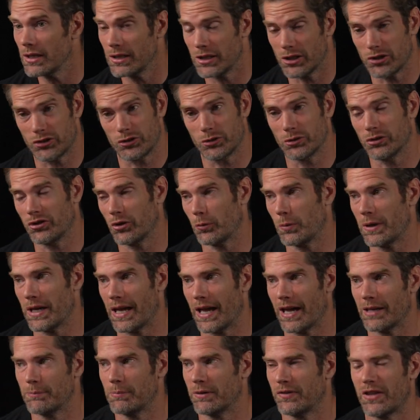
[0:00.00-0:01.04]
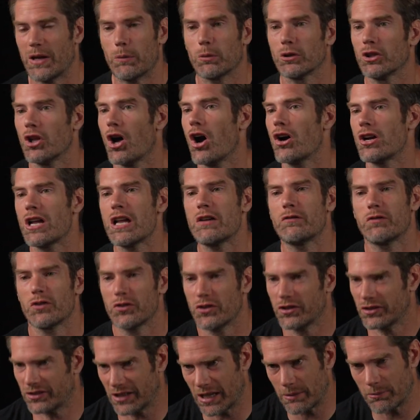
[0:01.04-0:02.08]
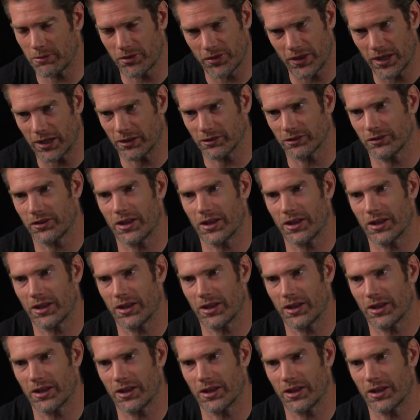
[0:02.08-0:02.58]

issues that we had, but they were longing for the same things.